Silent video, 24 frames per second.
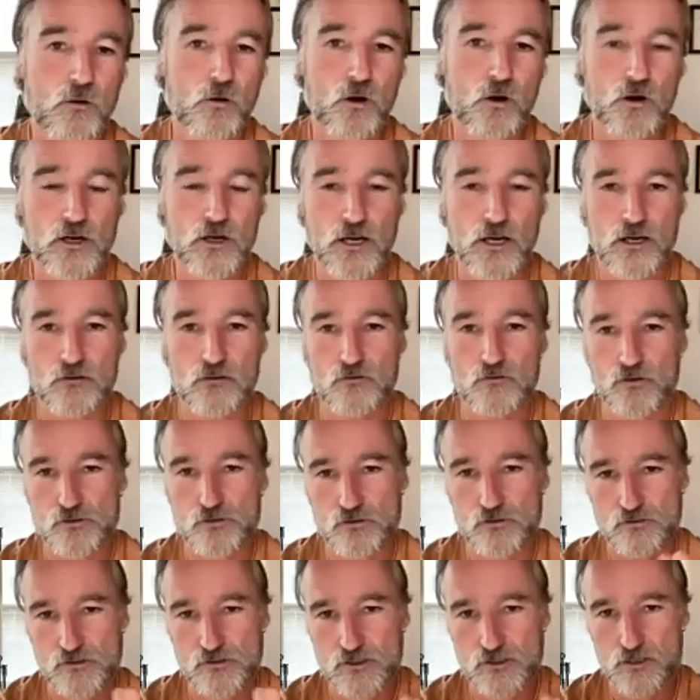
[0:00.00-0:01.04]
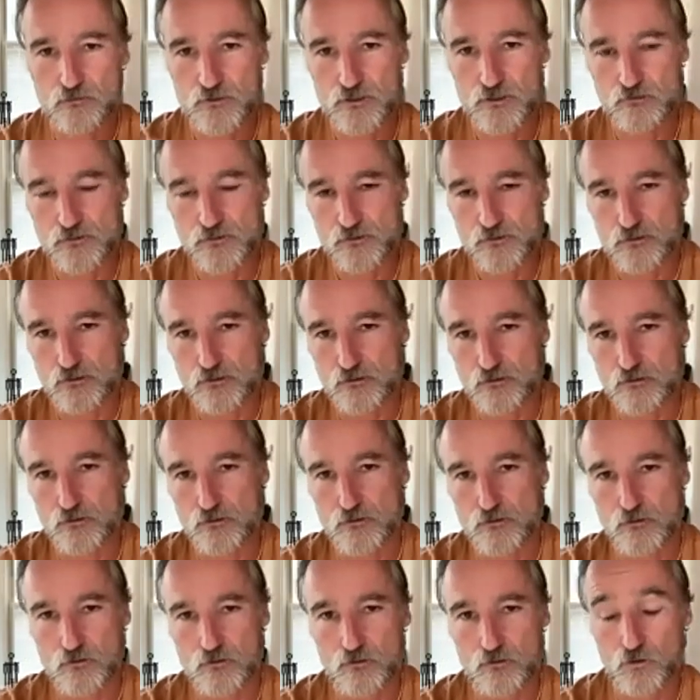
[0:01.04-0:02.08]
Okay, those are symptoms.
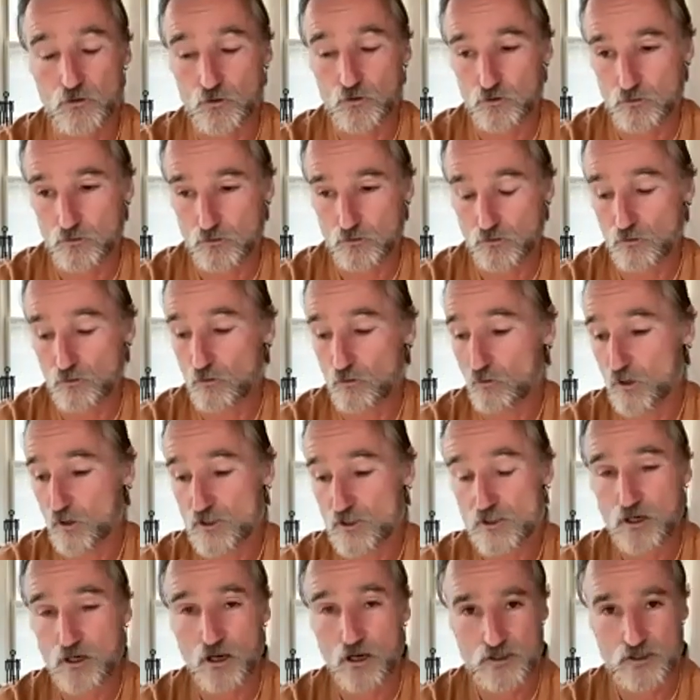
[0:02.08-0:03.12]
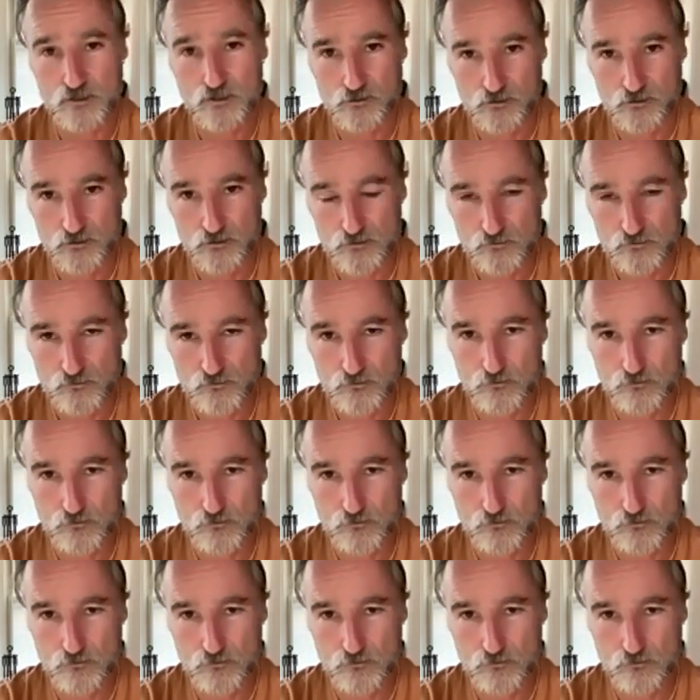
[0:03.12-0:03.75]
What's causing this?